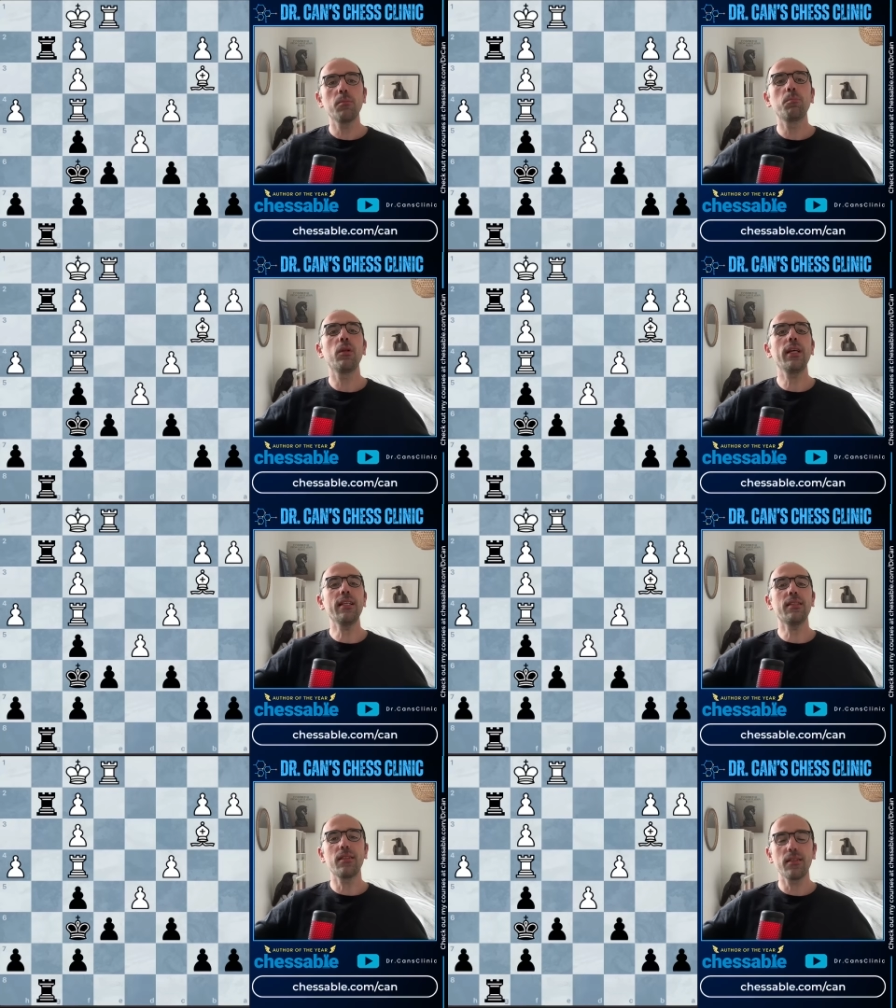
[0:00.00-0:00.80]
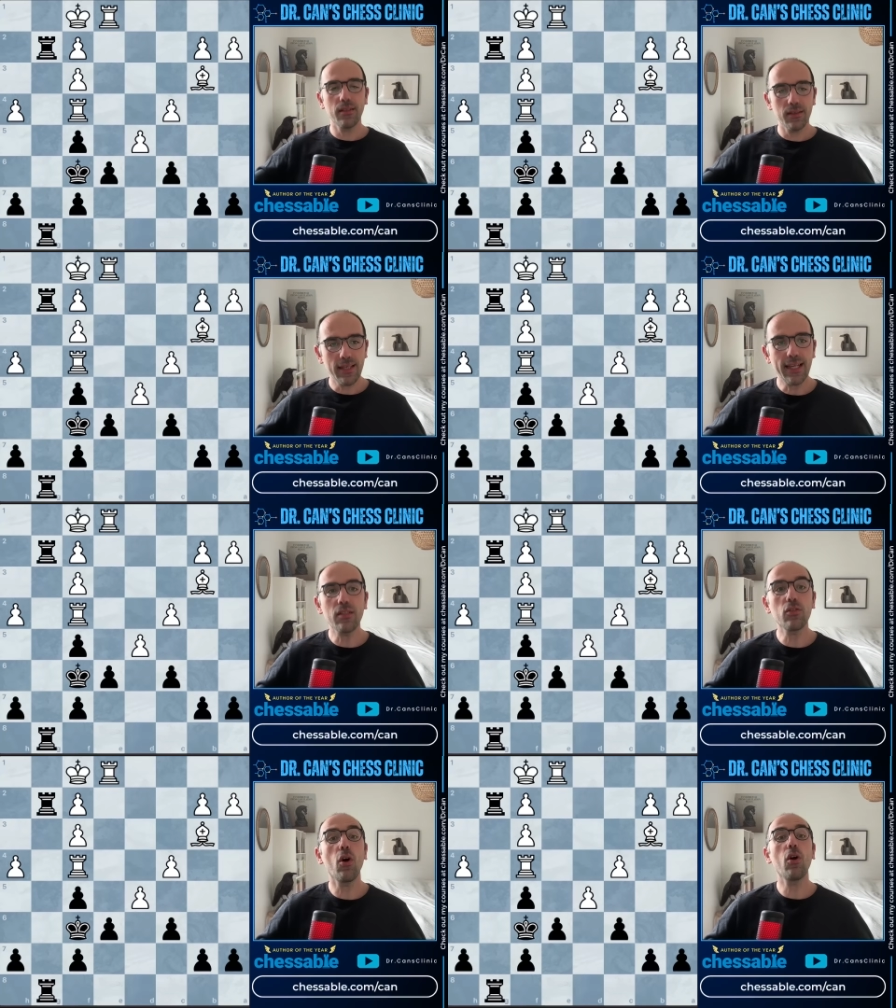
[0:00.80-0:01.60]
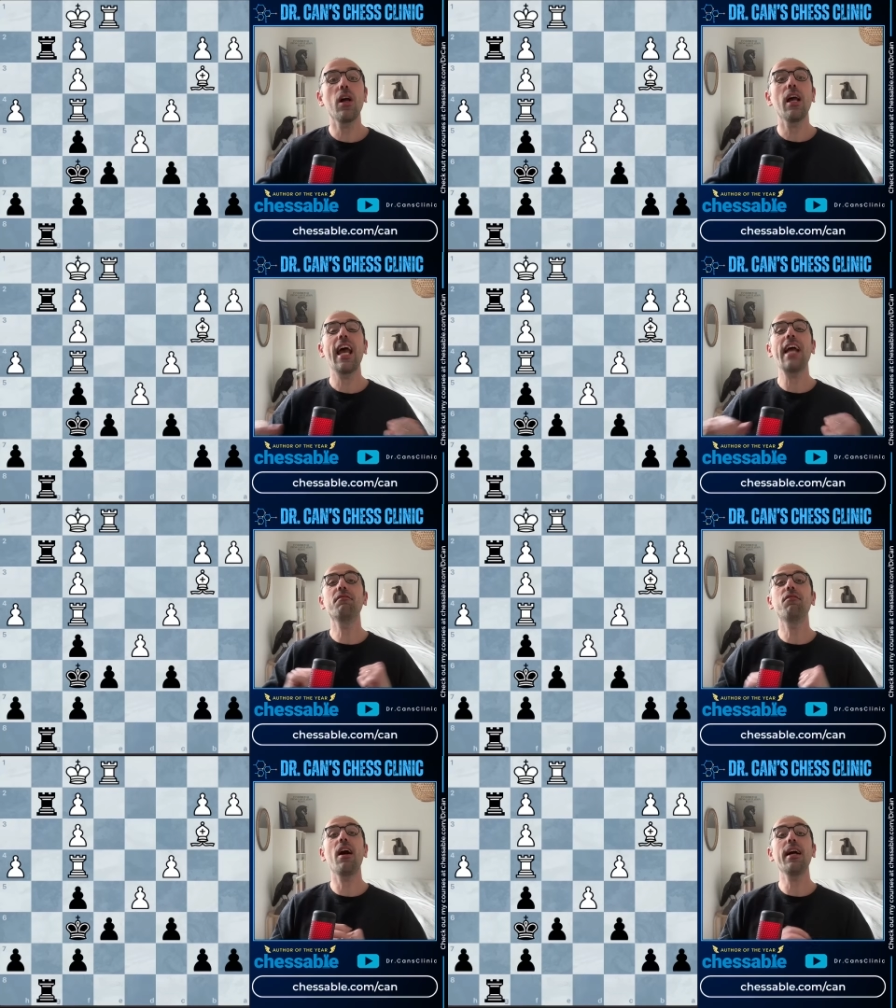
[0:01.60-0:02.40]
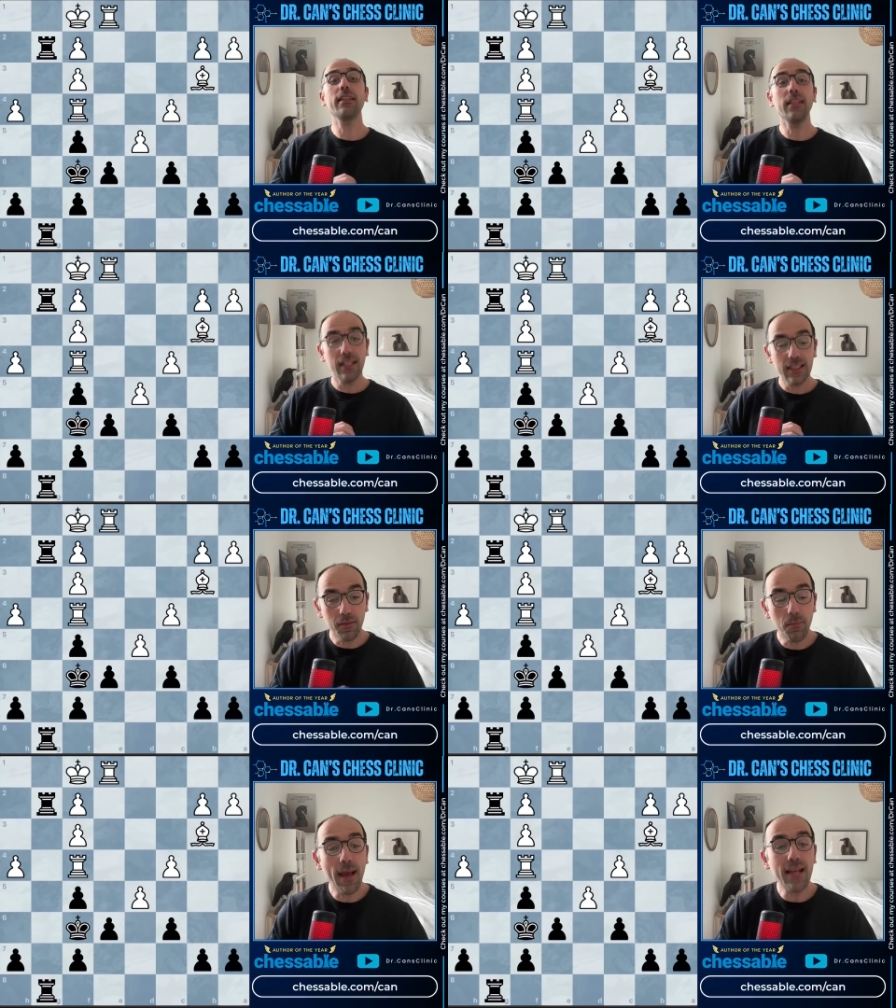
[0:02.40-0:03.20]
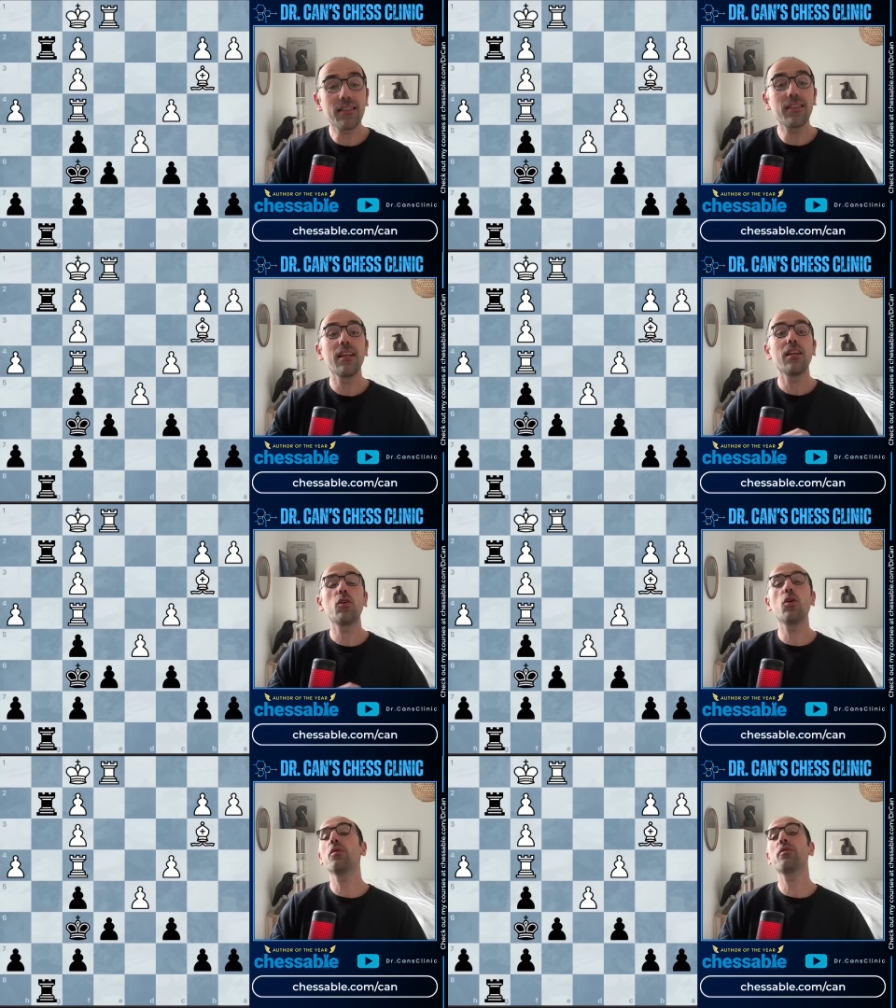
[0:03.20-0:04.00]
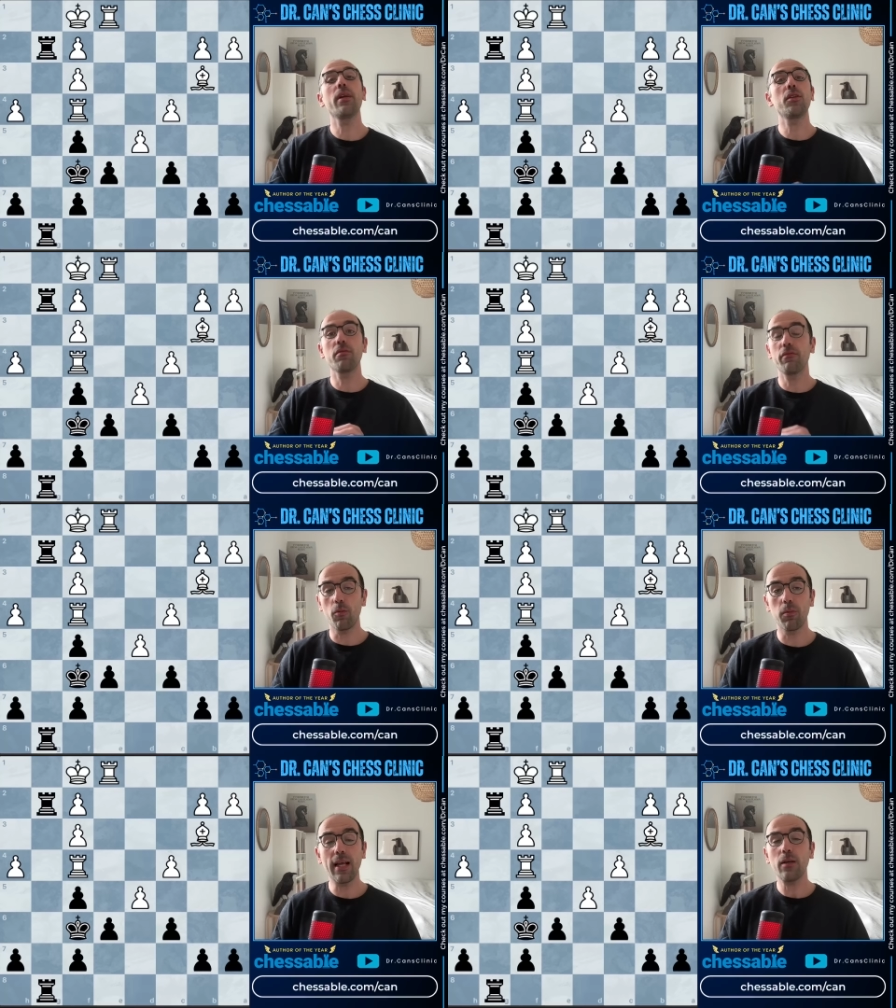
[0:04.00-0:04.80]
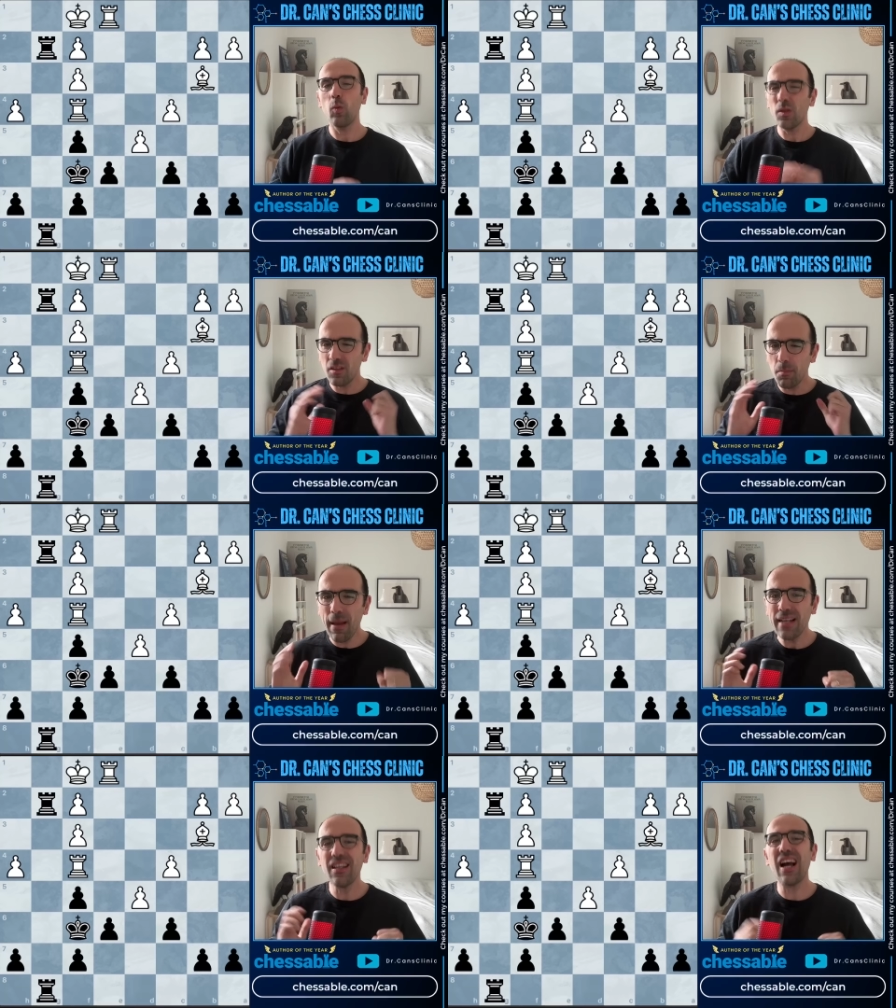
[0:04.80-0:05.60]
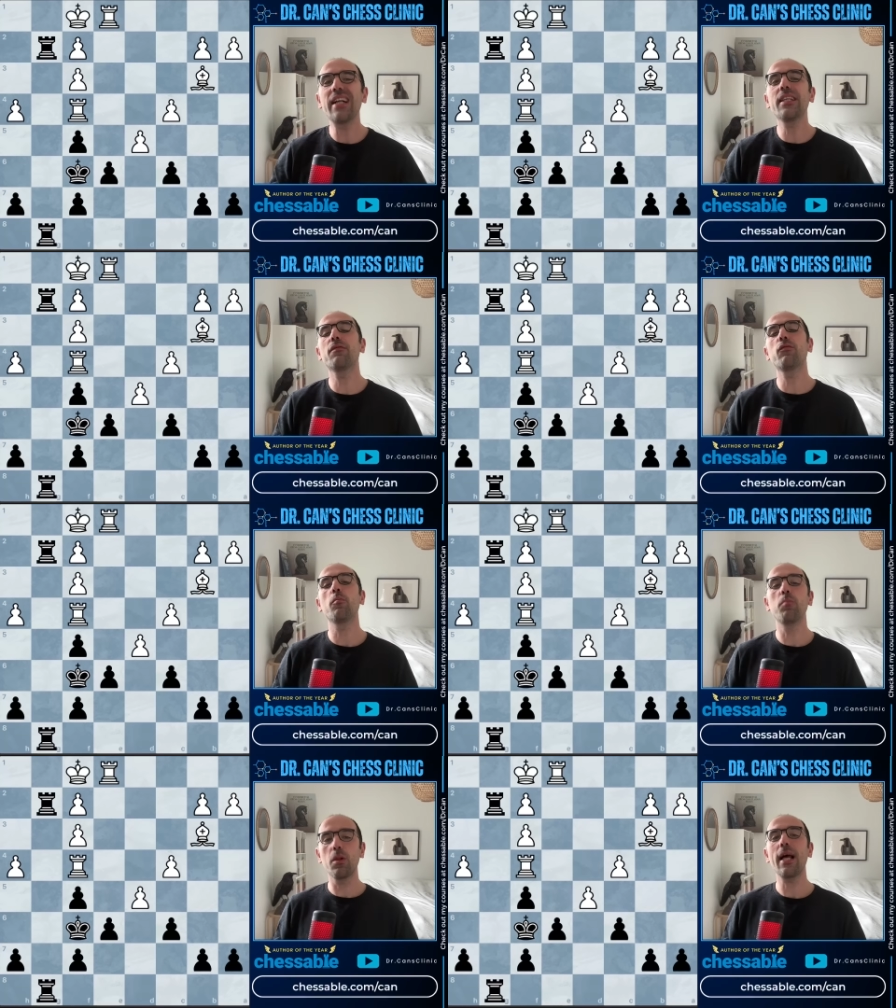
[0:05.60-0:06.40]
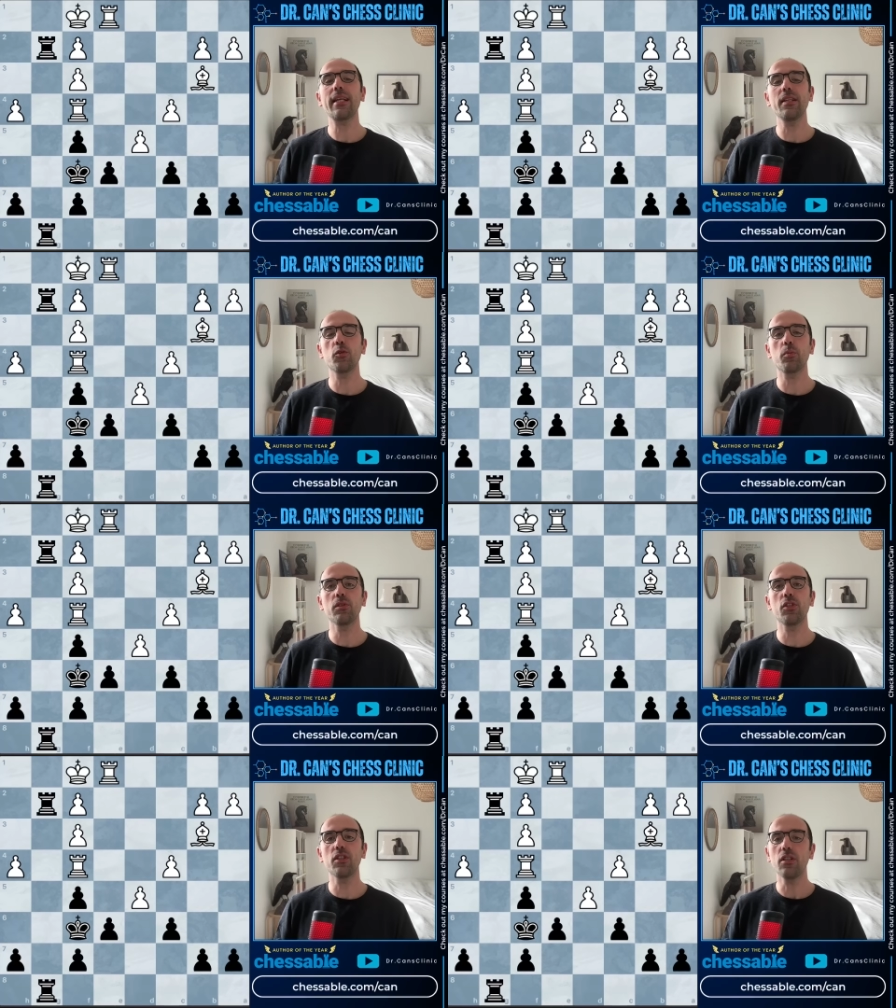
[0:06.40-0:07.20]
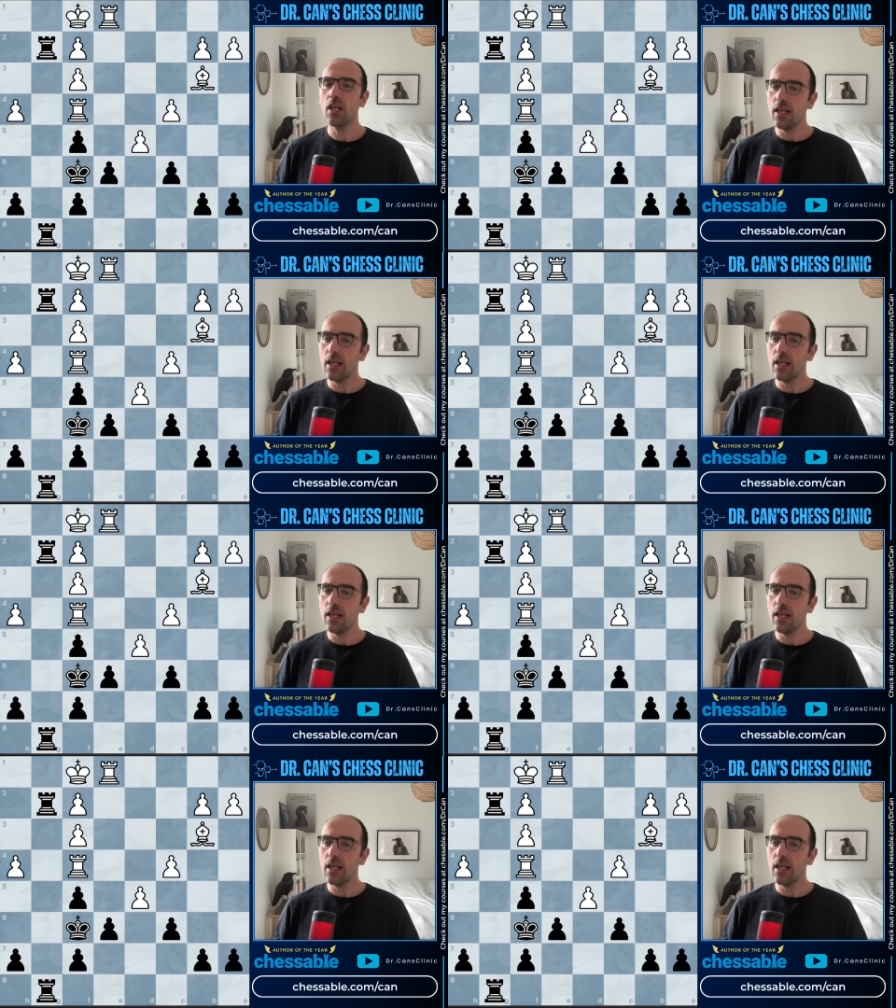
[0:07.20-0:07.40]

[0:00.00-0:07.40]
please take a stock and find the best continuation for black. What's the best idea for black in this position?